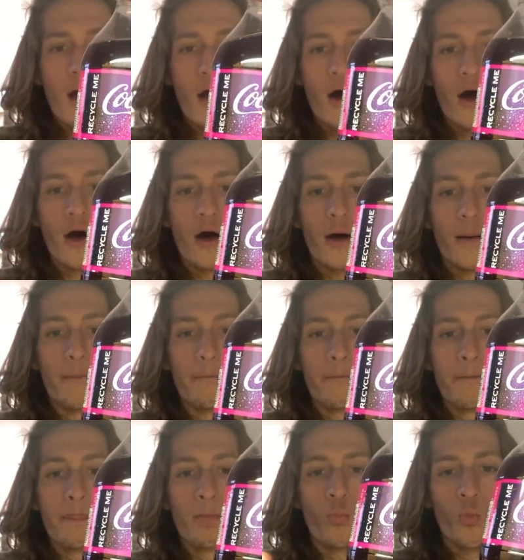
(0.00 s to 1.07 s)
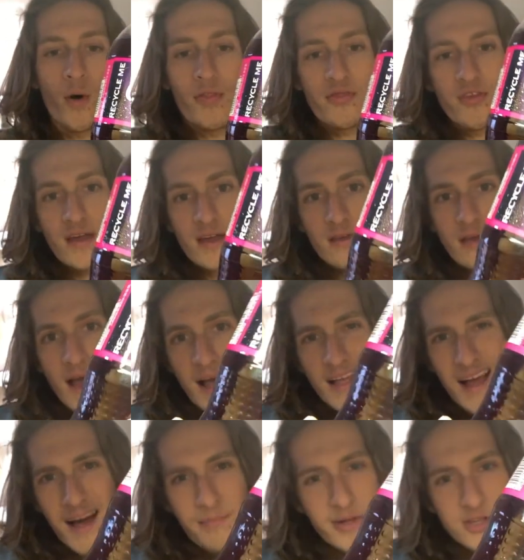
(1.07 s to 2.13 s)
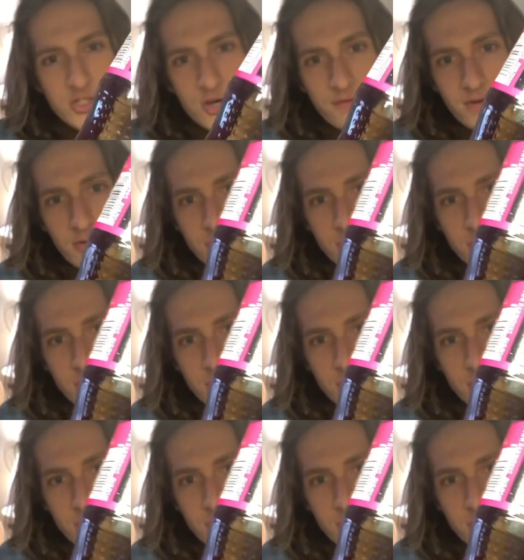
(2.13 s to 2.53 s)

One thing, I'm not sure if it'll